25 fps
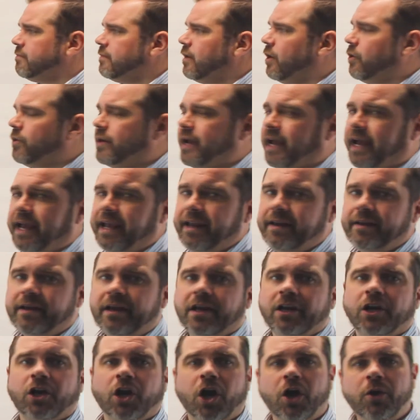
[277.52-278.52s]
Okay,
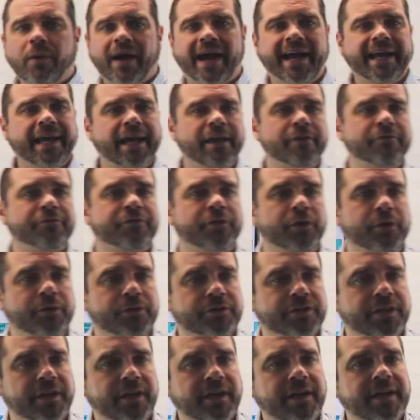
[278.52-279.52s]
low-hanging
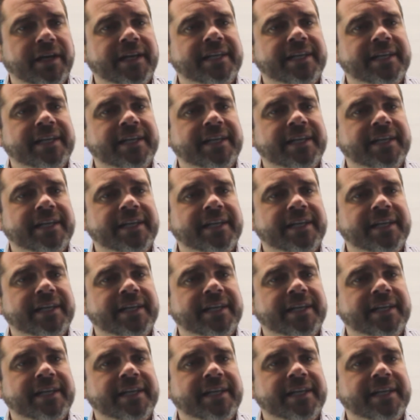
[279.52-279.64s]
fruit.